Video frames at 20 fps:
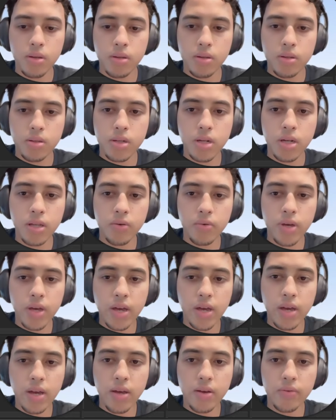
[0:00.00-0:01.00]
Now that we
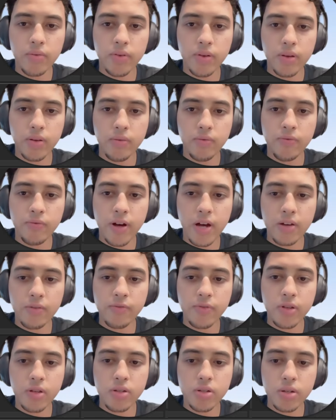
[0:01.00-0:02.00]
have 5
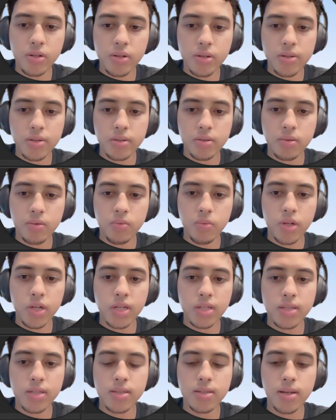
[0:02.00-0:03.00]
features, we can
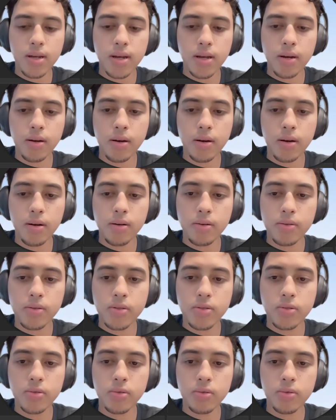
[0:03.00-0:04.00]
start
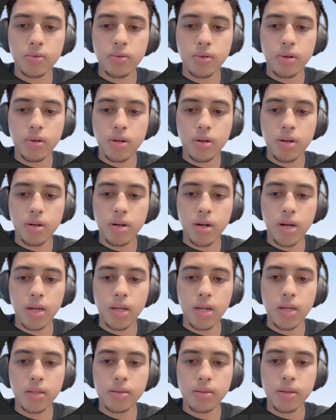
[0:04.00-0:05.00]
to
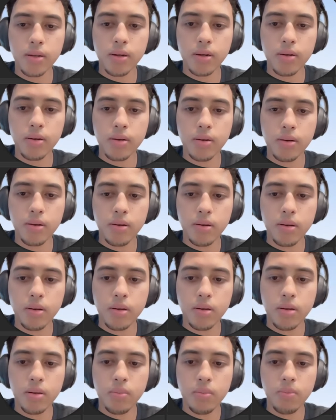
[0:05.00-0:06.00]
highlight their
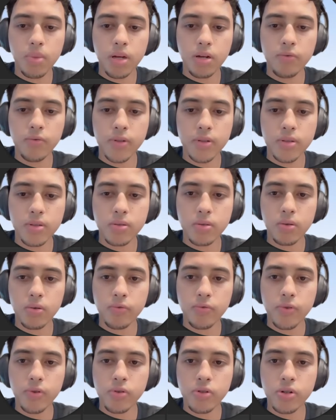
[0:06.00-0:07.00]
benefits. So
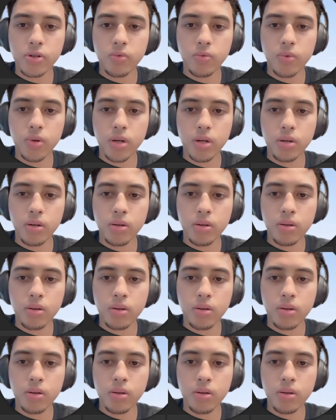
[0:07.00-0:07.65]
feature 1